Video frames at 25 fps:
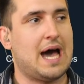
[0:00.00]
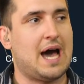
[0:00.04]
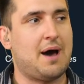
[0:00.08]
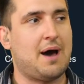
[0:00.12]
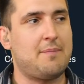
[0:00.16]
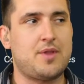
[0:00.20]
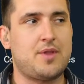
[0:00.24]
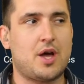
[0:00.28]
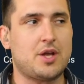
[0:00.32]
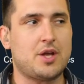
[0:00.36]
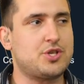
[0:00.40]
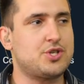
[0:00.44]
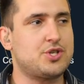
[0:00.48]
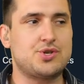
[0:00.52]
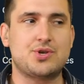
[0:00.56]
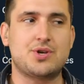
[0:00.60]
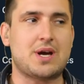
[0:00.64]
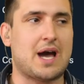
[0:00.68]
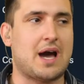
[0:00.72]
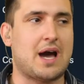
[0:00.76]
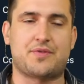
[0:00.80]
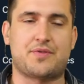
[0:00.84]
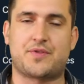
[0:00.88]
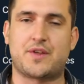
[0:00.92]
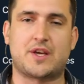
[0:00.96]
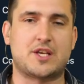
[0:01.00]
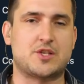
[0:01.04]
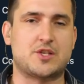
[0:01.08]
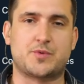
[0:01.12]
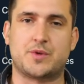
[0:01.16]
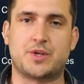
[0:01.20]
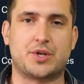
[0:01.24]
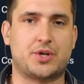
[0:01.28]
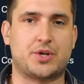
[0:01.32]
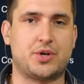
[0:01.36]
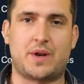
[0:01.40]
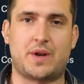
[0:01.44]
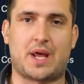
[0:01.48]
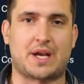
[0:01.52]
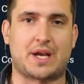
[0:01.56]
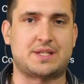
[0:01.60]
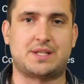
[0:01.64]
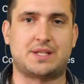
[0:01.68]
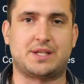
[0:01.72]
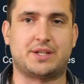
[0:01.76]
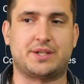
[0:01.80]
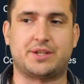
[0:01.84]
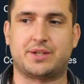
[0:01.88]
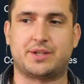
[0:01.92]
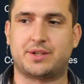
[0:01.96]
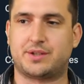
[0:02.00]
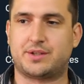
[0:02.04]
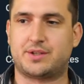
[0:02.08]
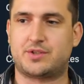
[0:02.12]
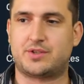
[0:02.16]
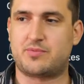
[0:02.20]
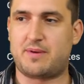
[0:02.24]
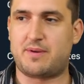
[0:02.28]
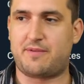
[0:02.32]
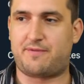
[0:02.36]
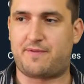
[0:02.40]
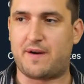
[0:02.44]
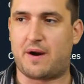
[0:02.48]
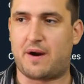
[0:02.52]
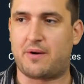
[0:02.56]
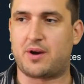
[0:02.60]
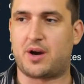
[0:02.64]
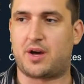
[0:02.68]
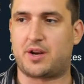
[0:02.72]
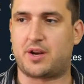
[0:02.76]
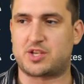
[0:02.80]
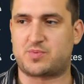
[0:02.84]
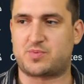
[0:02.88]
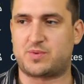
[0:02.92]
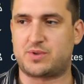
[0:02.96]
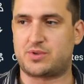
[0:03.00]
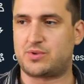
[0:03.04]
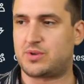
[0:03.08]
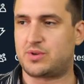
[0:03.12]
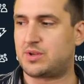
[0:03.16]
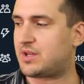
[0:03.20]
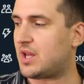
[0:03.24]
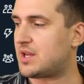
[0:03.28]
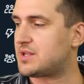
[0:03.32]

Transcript: I'm not sure how things will go next year, to be very honest with you.